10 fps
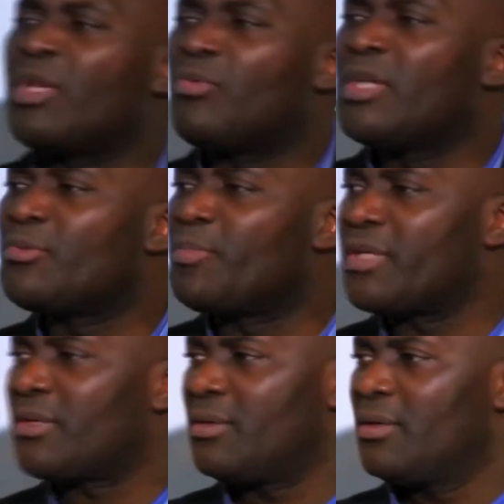when he went to
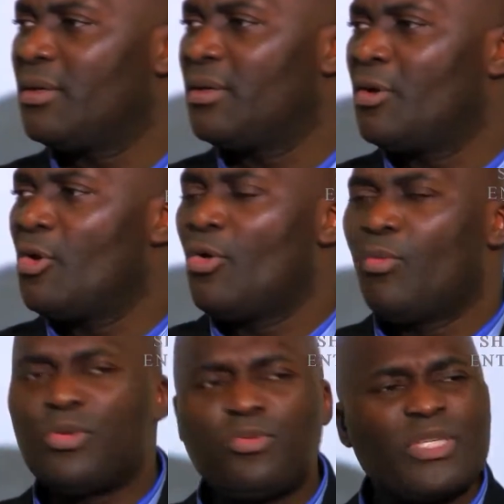prison?
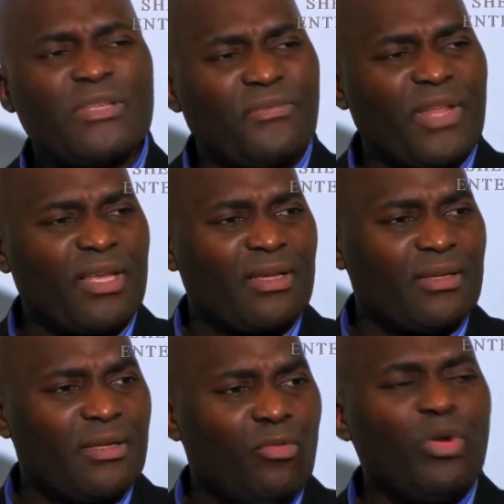What was he feeling?
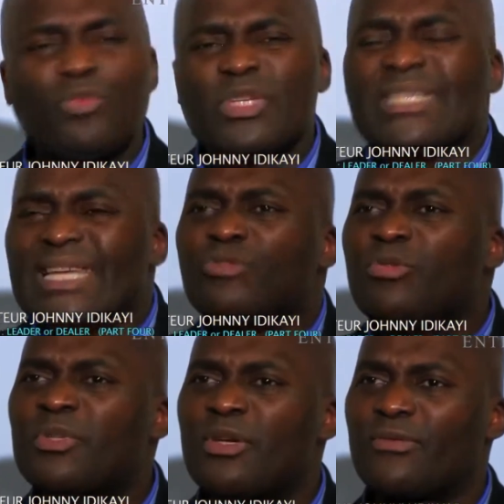What was he saying to
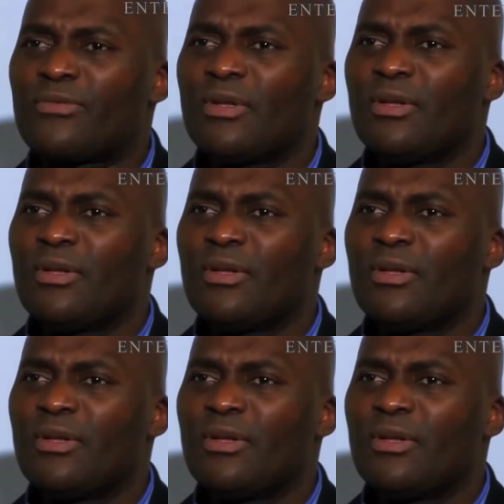himself?